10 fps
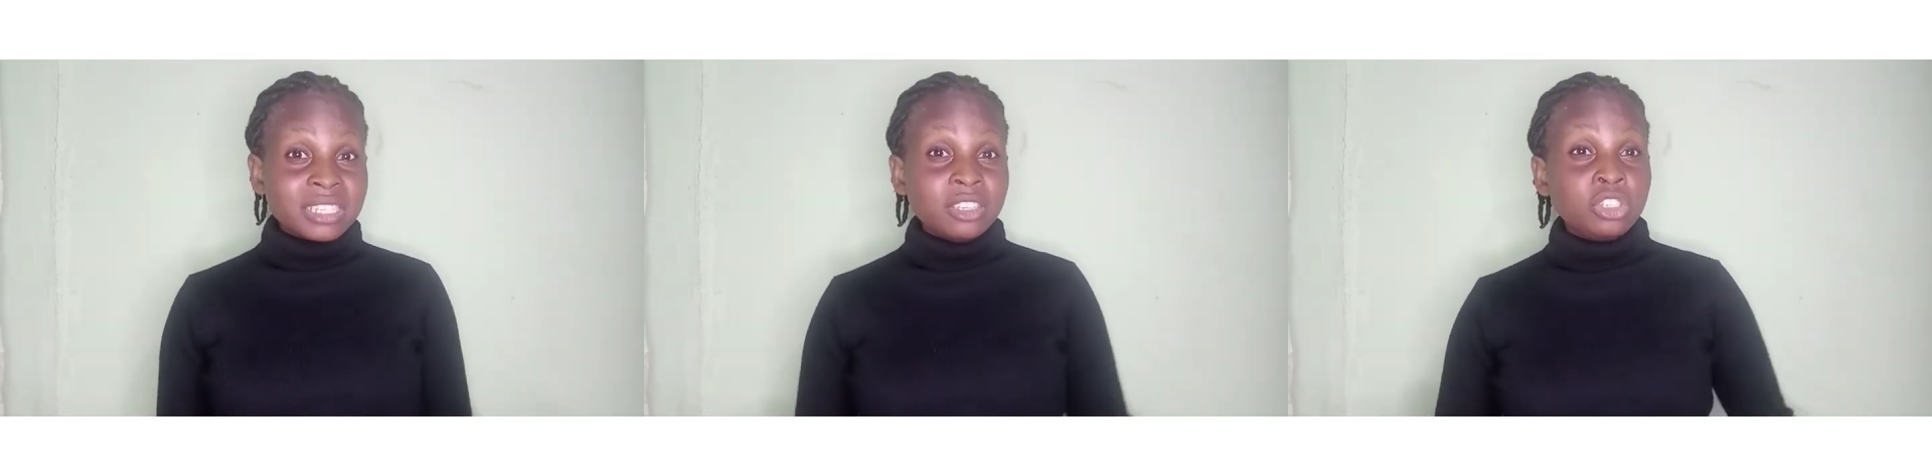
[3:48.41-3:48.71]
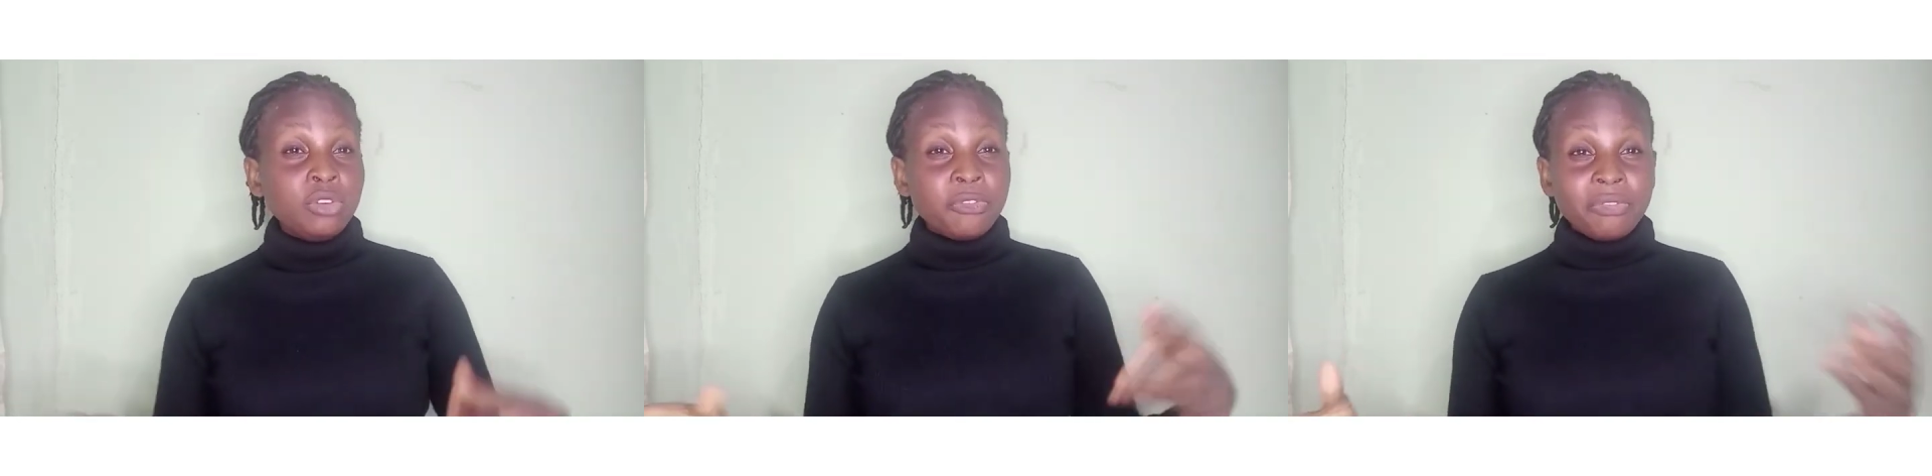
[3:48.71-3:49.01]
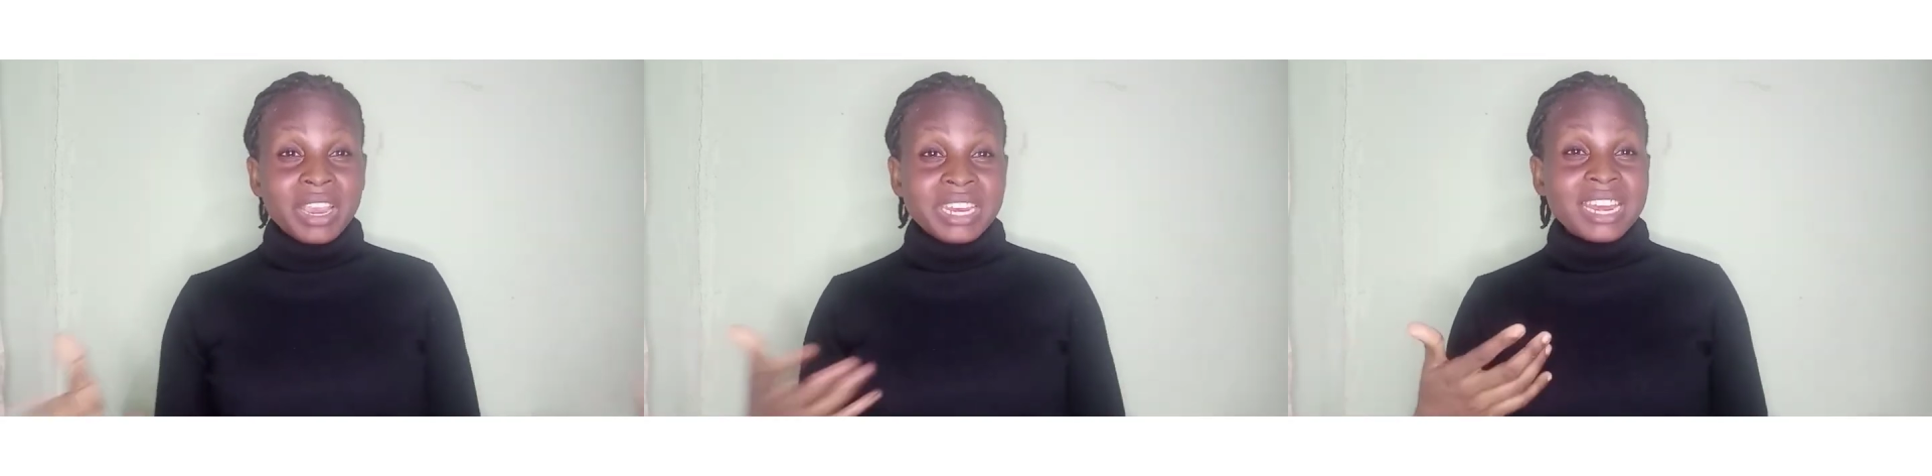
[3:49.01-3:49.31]
is you
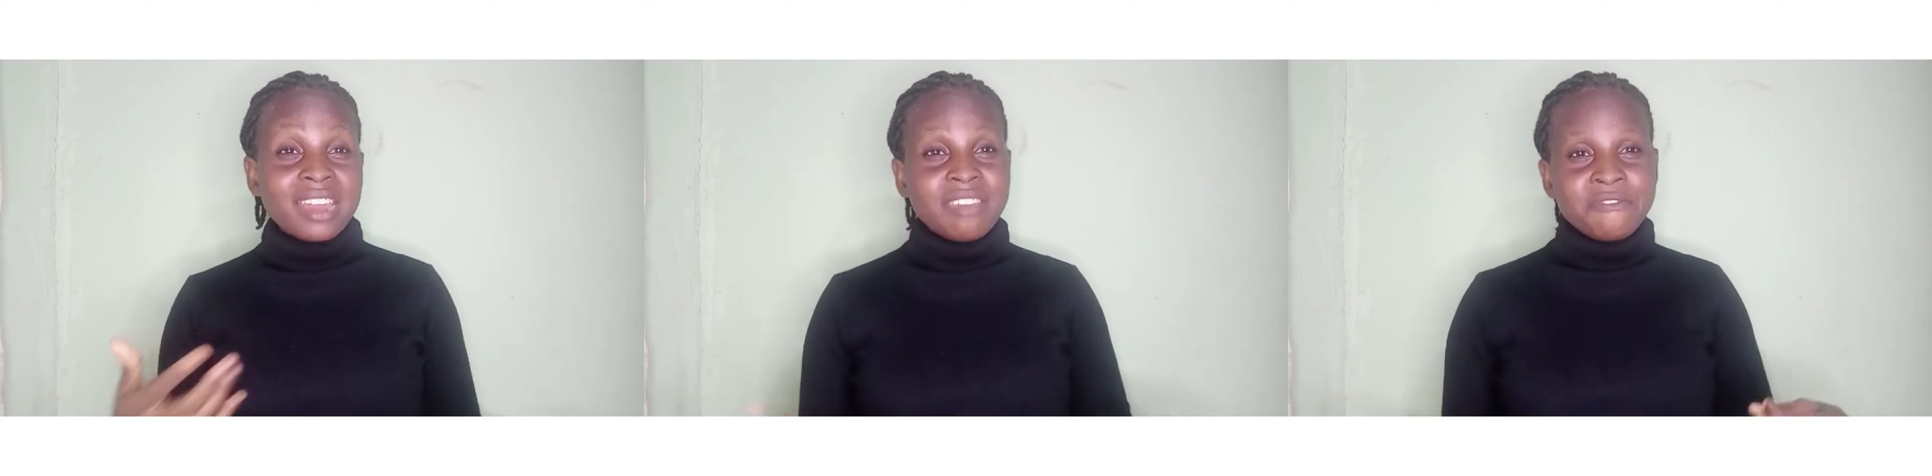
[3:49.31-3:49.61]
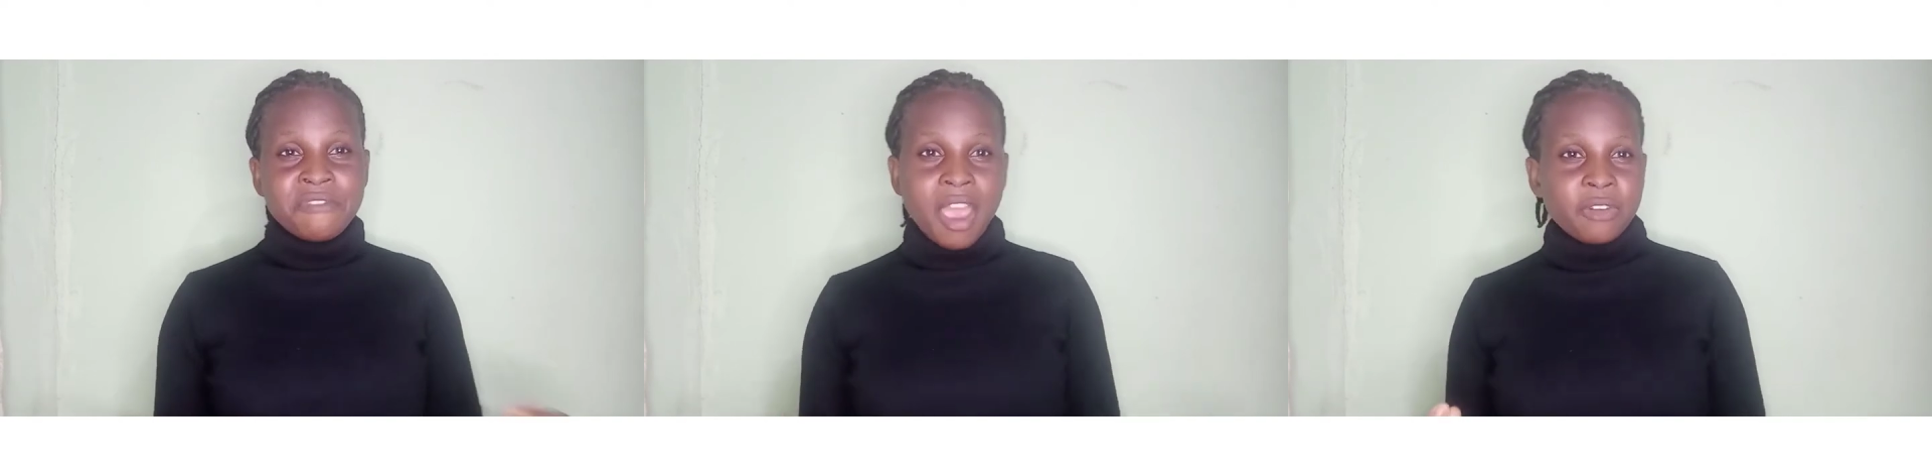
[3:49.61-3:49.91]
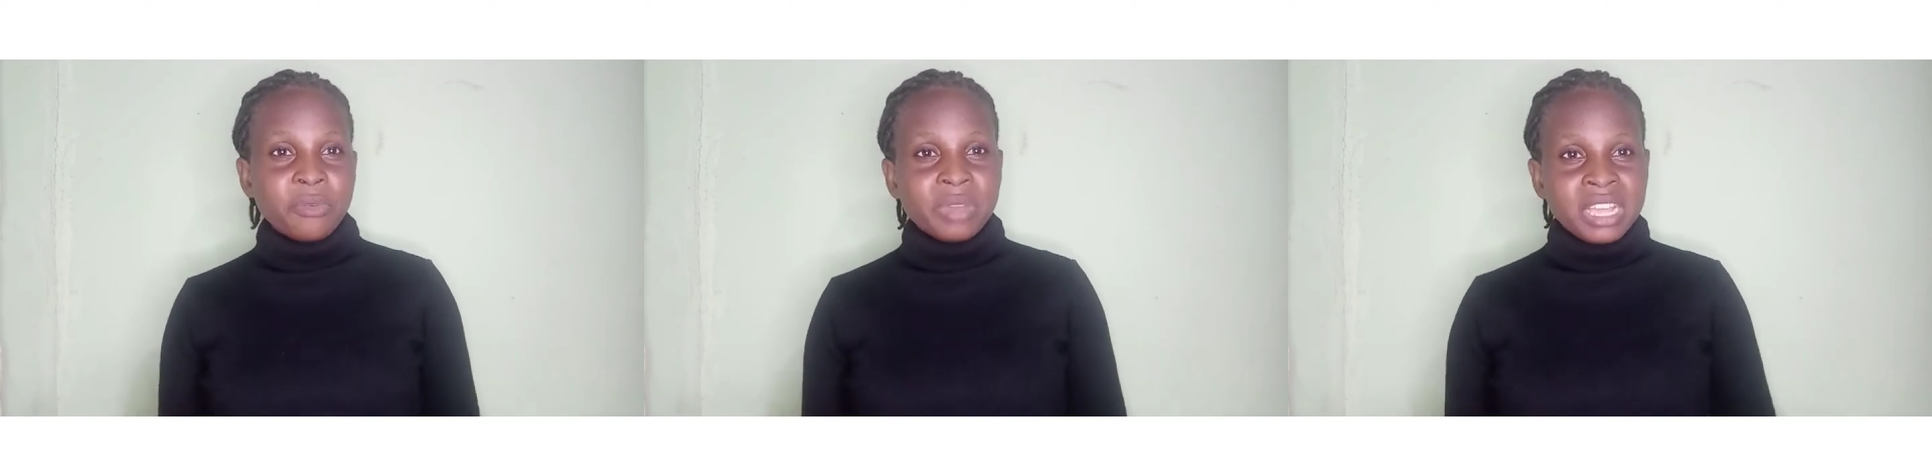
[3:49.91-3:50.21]
finding an
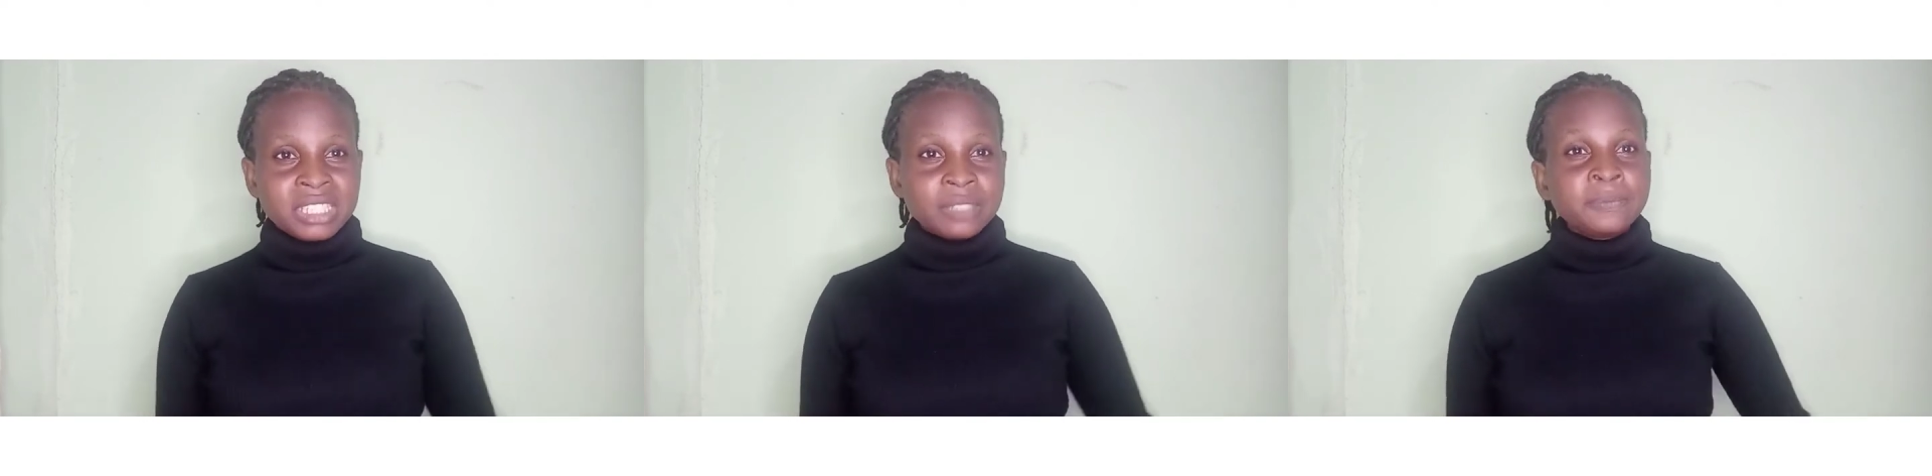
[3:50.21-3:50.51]
environment